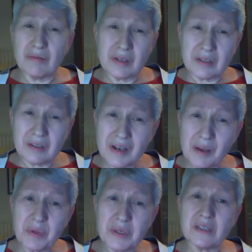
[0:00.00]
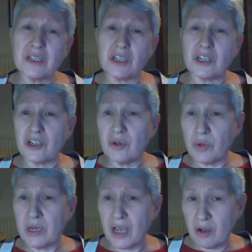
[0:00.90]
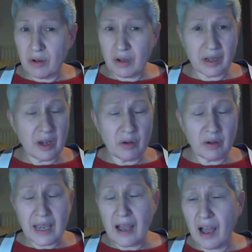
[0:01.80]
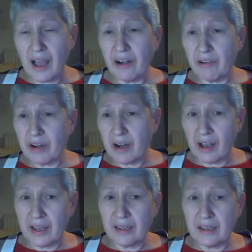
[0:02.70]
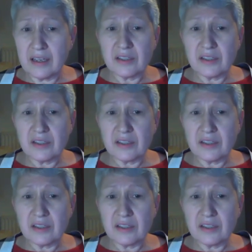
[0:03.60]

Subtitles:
the numbers in the tissue, we know, get higher and higher.